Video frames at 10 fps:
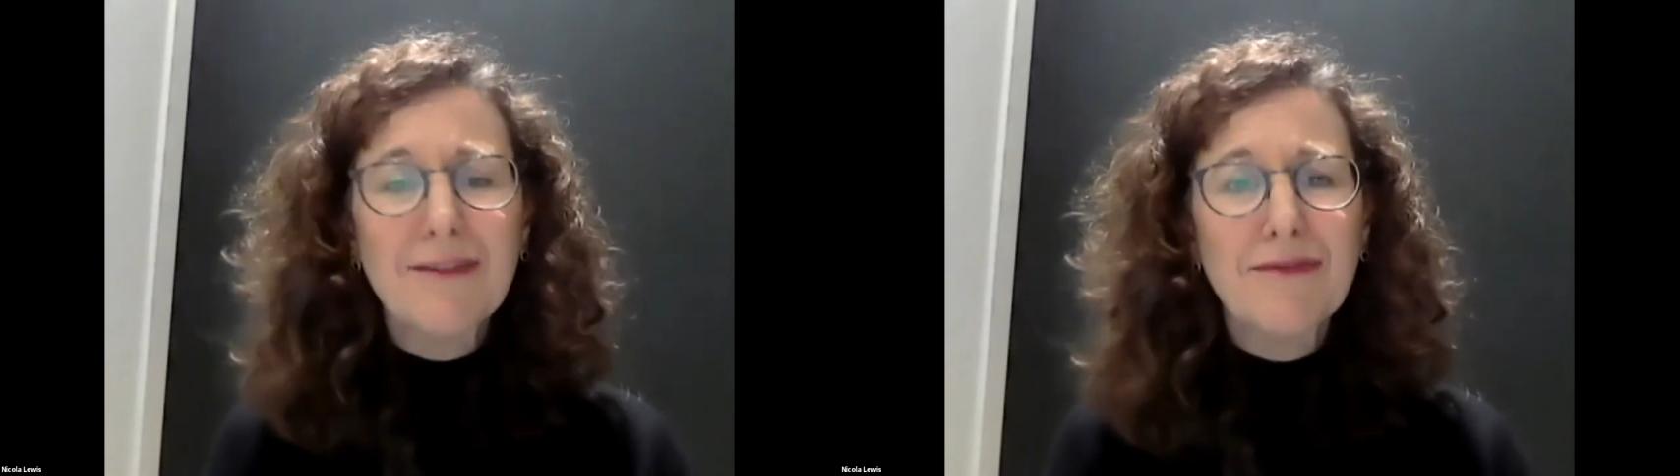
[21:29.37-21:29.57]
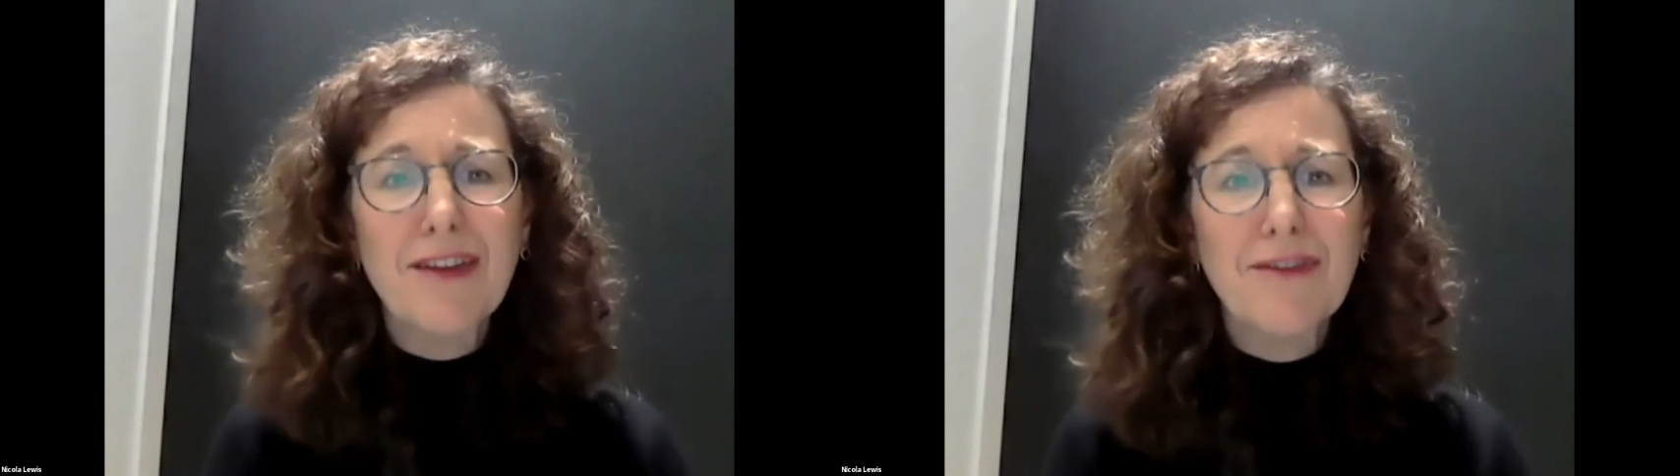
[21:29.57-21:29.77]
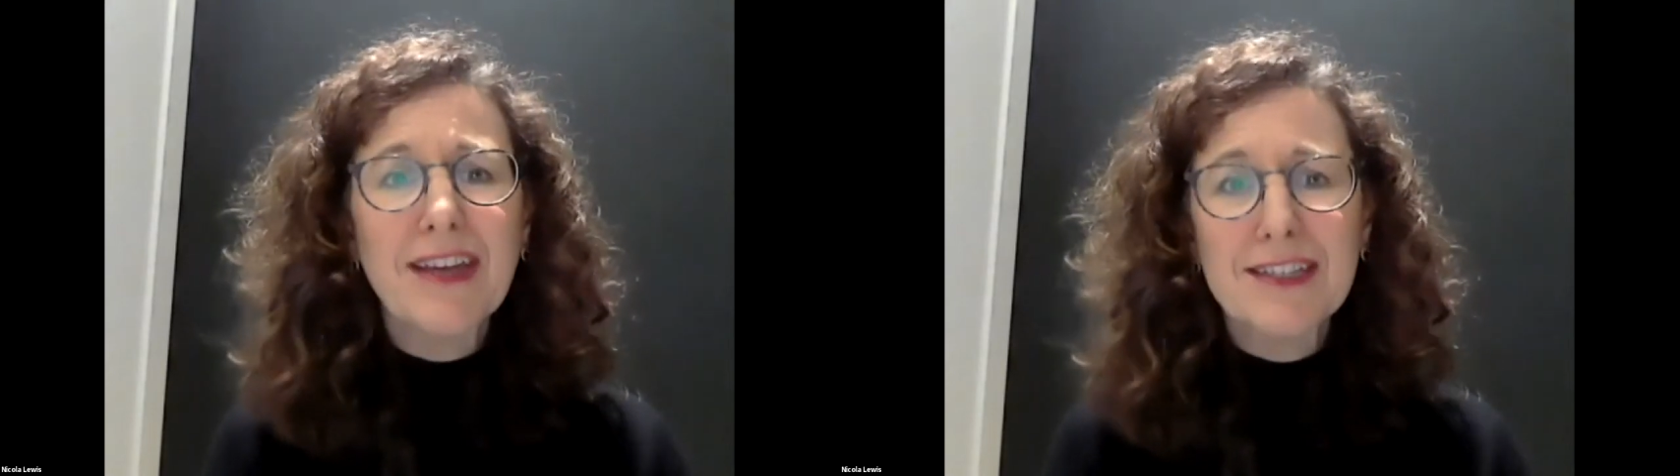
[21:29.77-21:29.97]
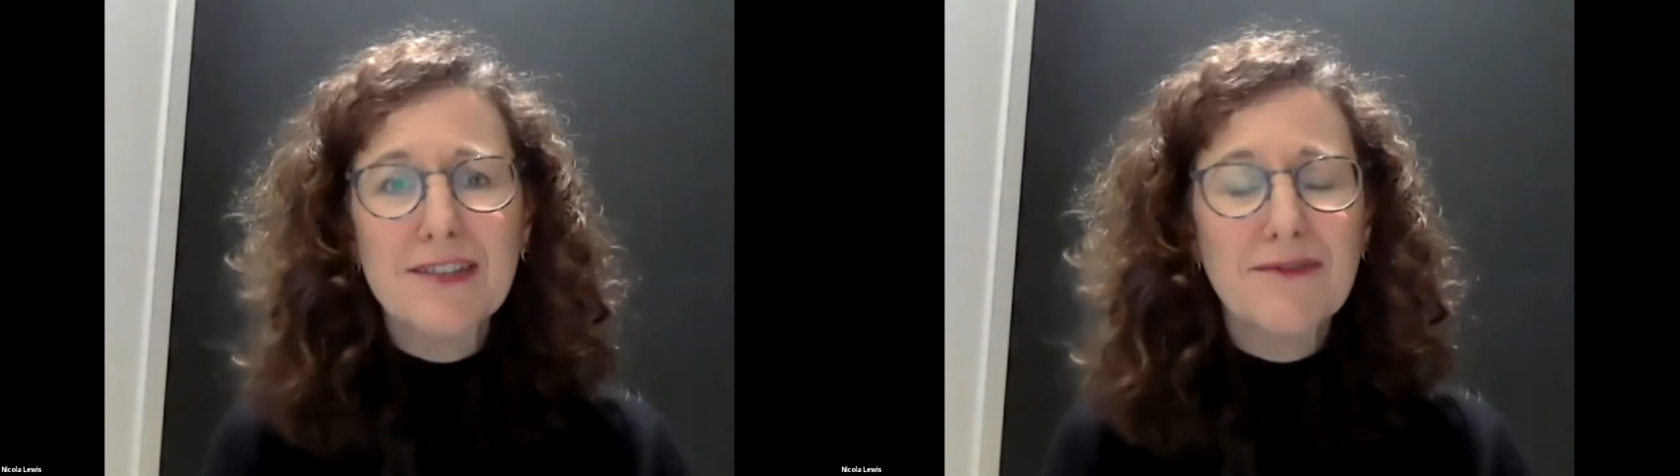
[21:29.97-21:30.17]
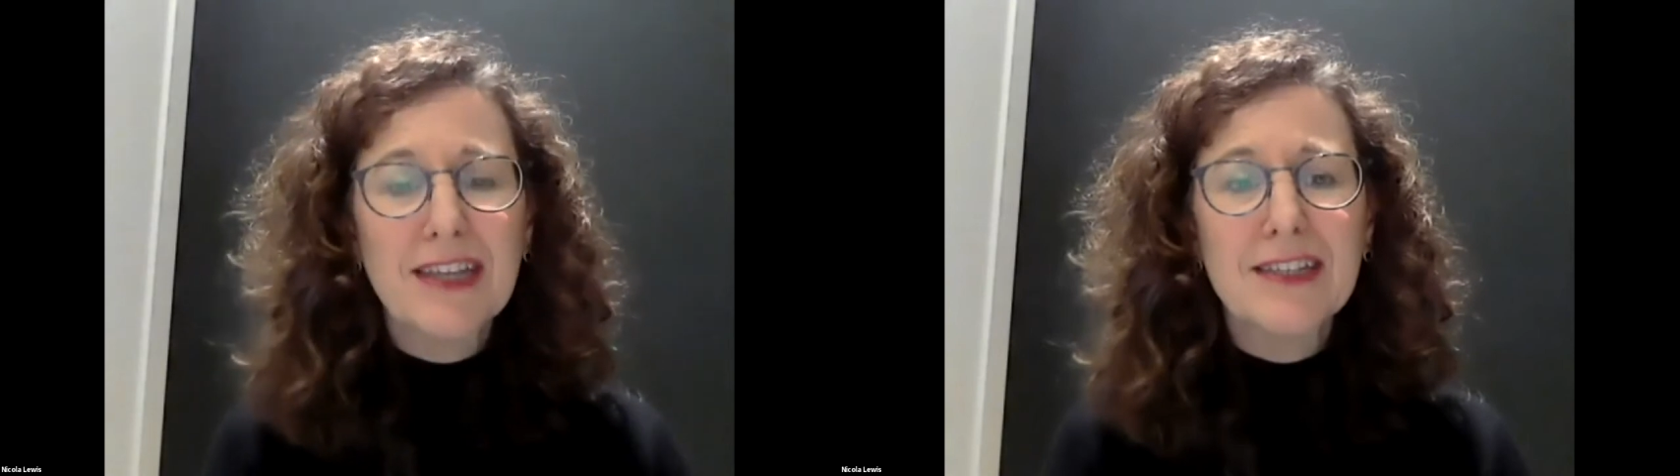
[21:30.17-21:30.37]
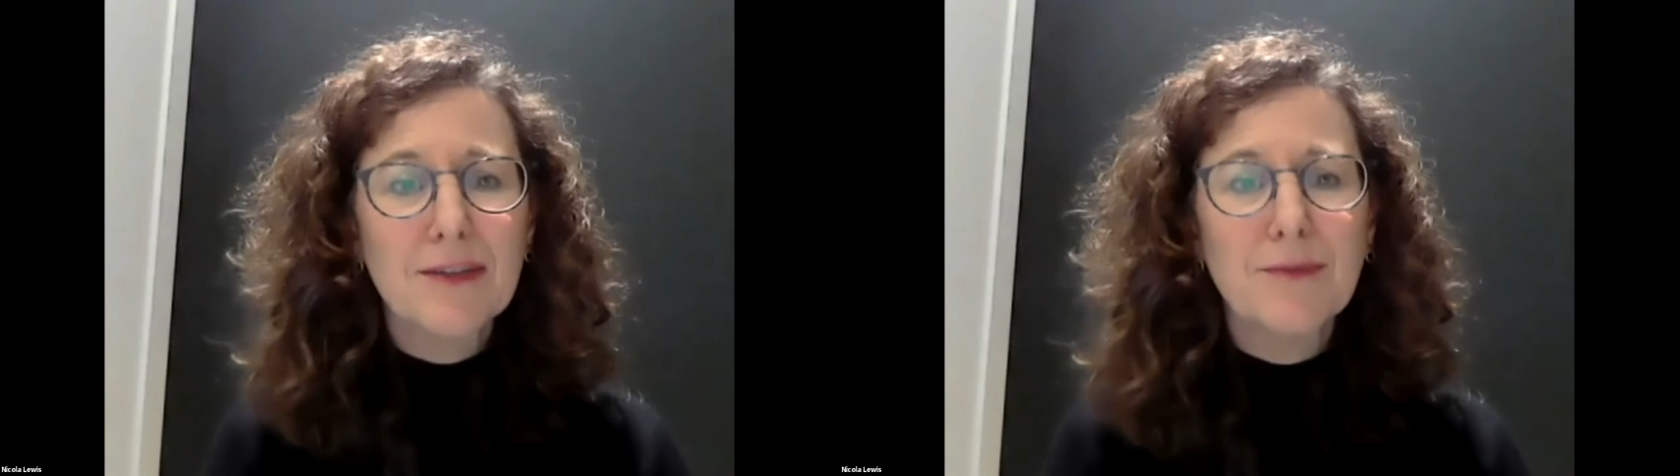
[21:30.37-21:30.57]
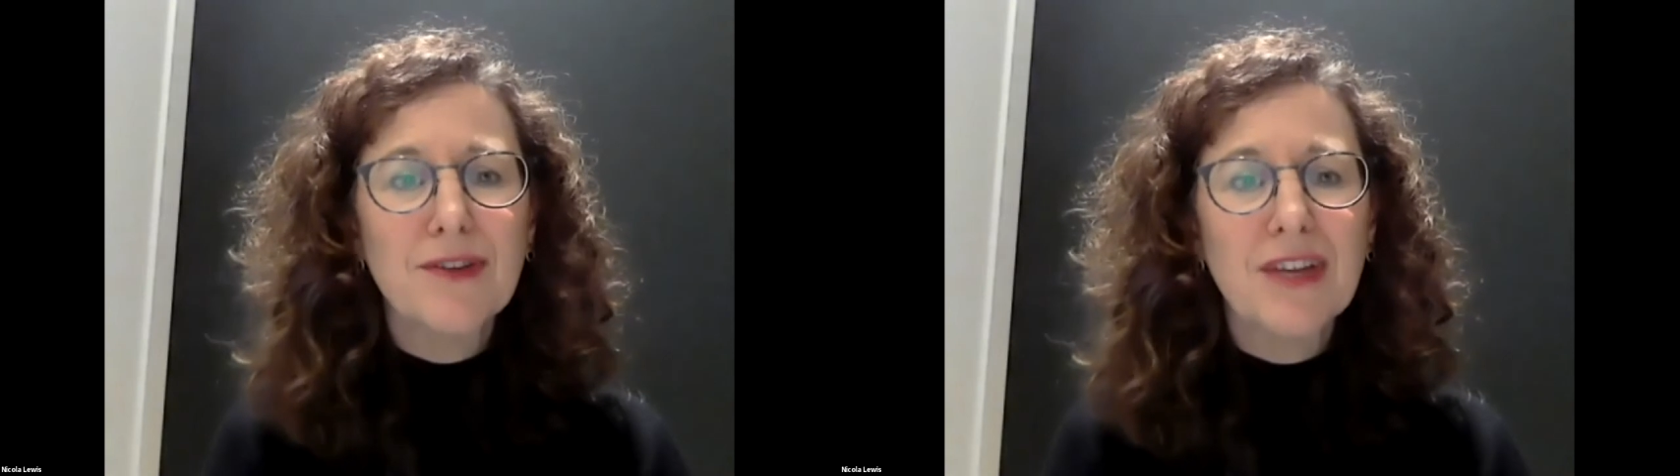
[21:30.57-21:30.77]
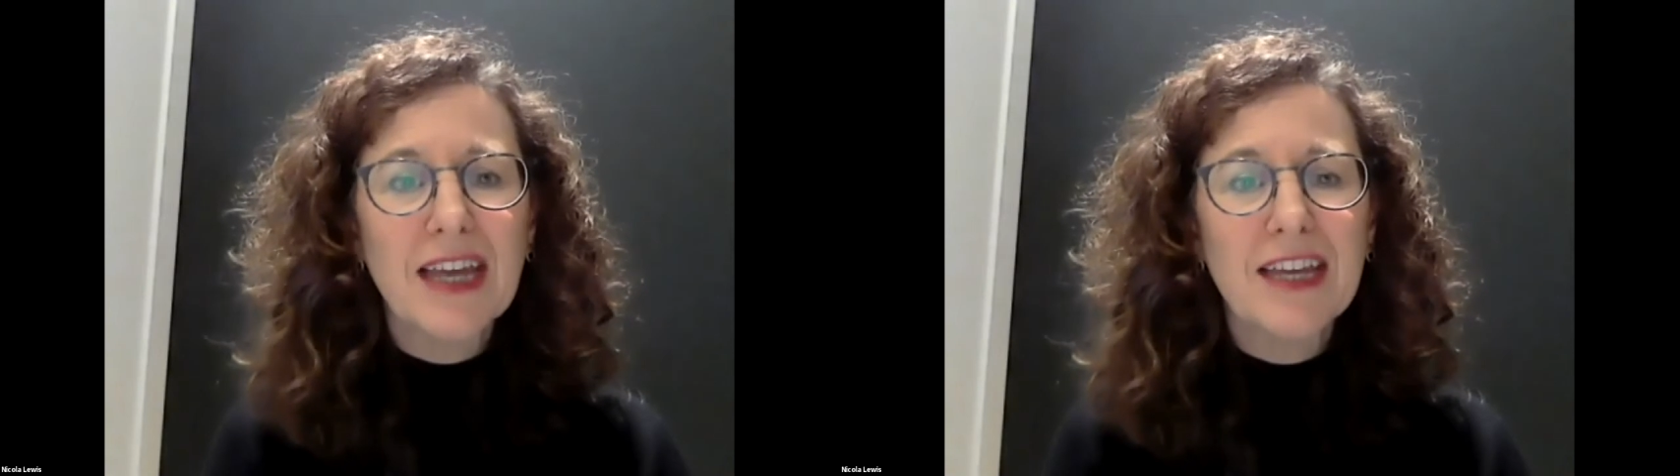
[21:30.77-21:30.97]
that face-to-face
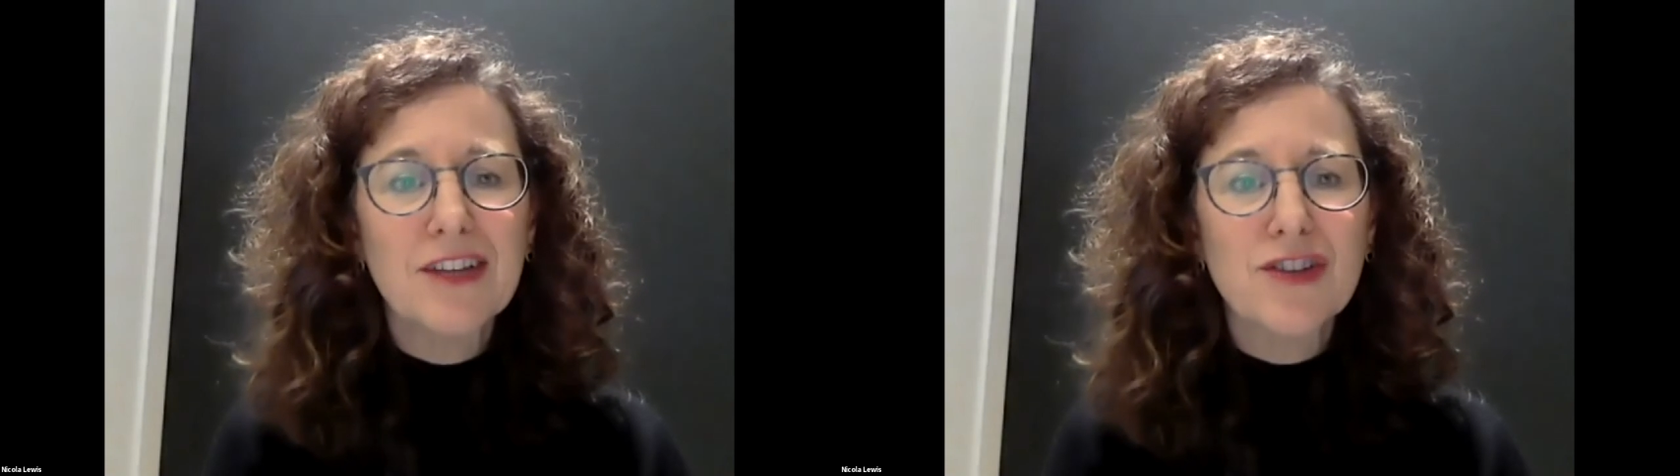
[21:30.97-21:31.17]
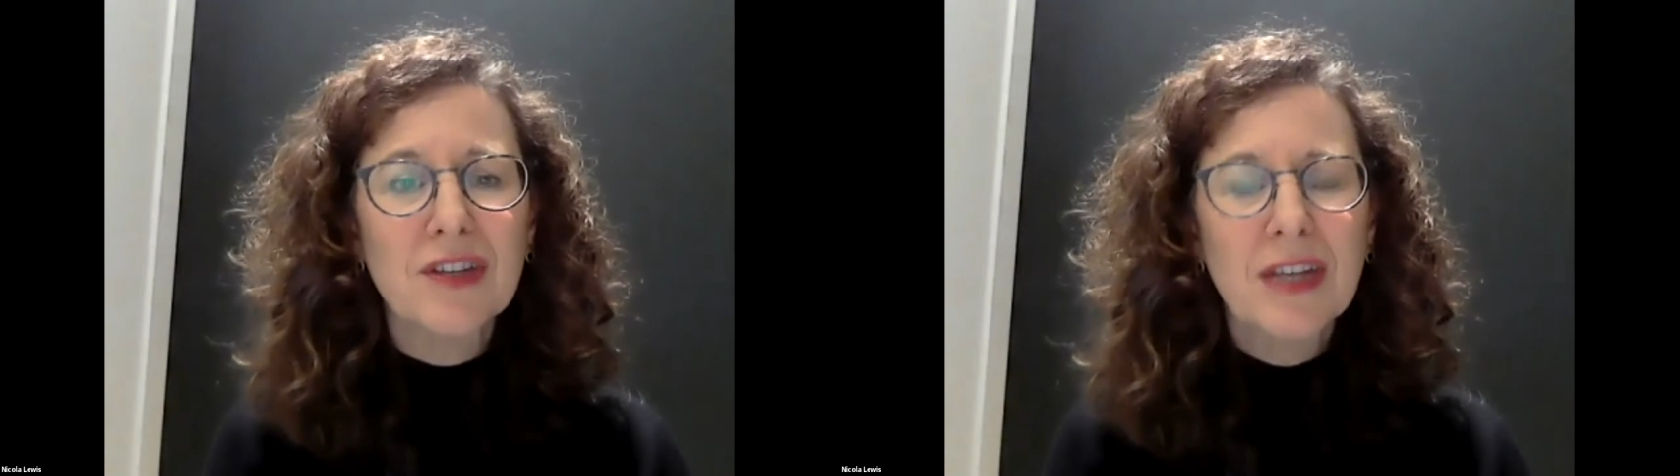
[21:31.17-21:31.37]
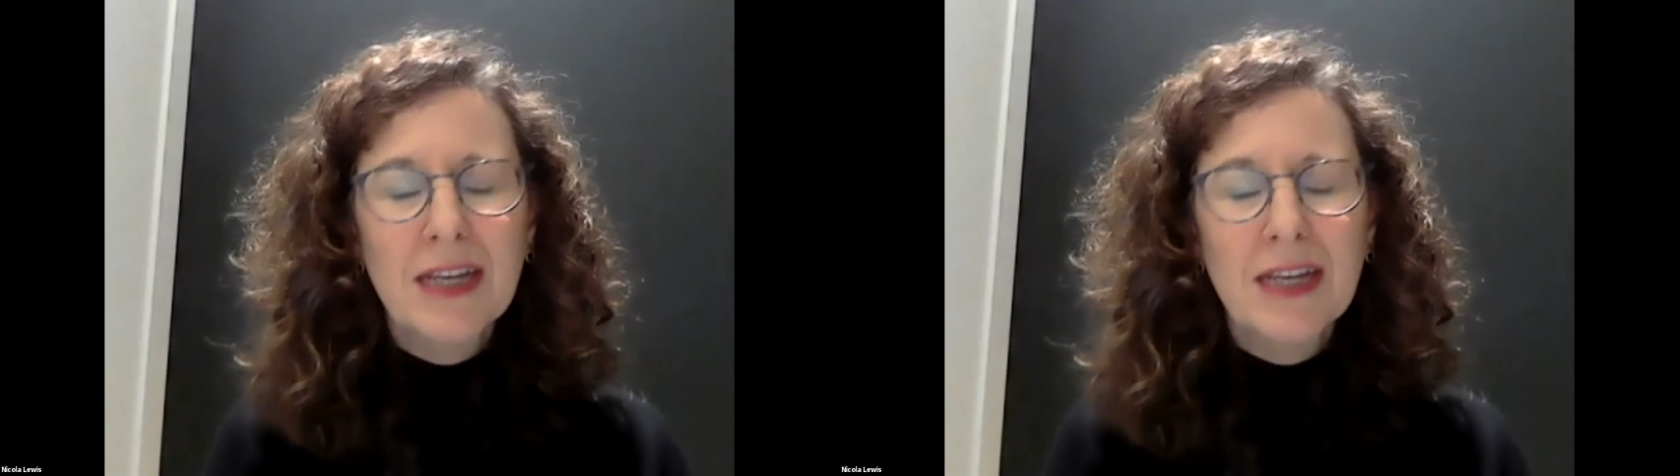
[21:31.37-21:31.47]
communication.